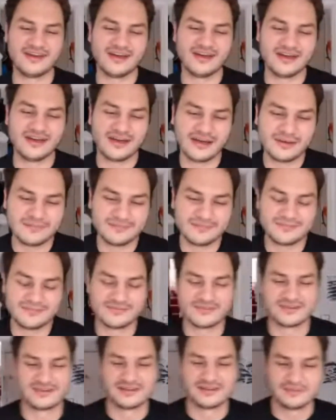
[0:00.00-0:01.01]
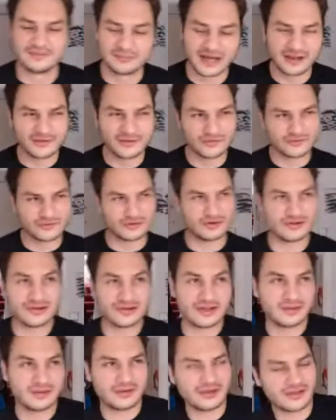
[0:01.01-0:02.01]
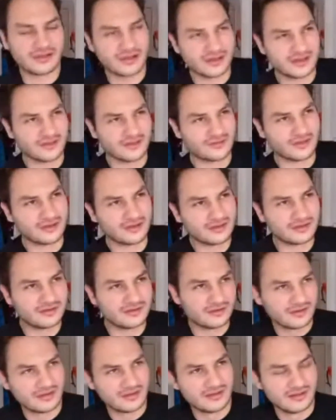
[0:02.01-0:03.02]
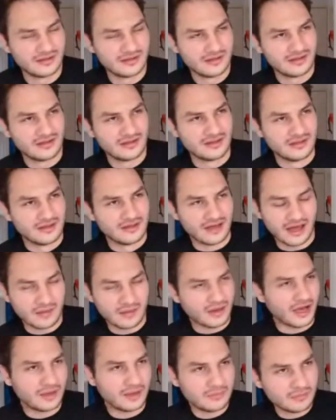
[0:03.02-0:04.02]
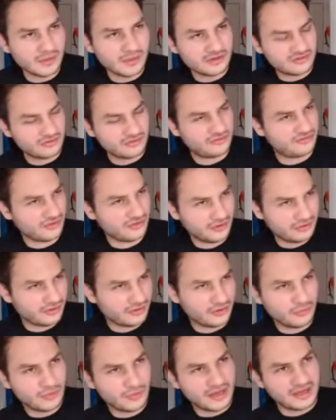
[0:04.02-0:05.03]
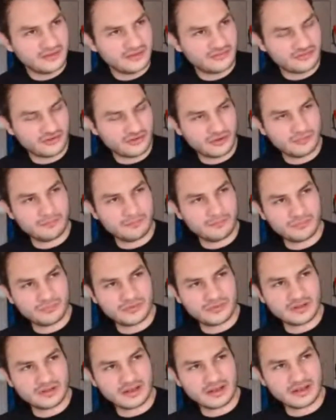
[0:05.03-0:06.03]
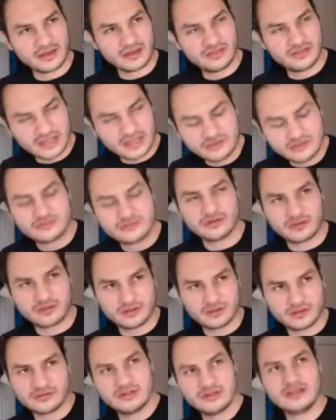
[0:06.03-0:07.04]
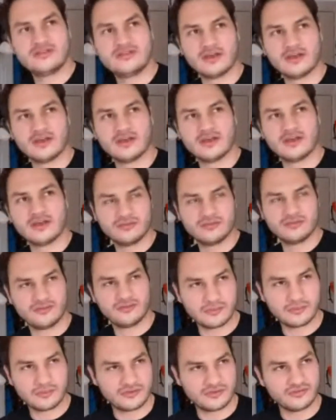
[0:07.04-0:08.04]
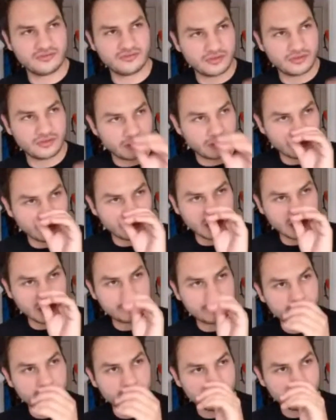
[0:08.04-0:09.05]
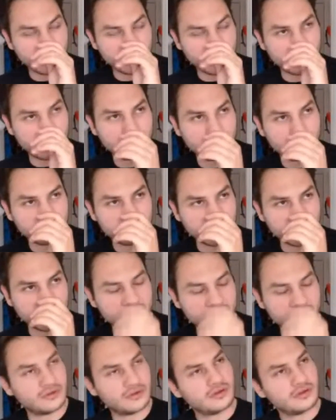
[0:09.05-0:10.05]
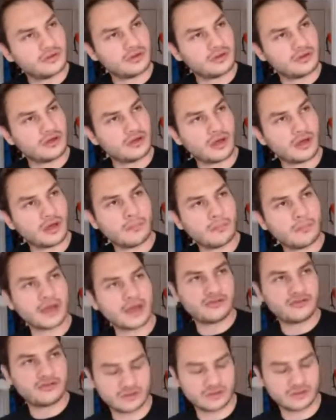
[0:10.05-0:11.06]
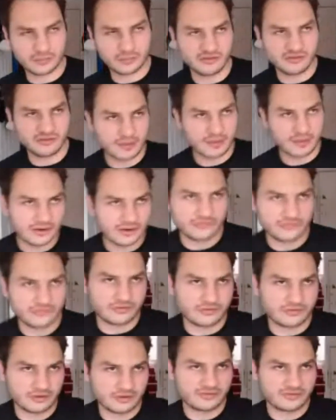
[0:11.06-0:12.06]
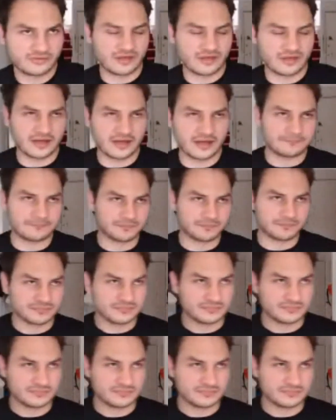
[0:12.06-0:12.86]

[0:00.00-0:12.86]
Balancer, I guess I'm much further away from like the intricate details of this type of stuff than you are. But my summary of Balancer is that,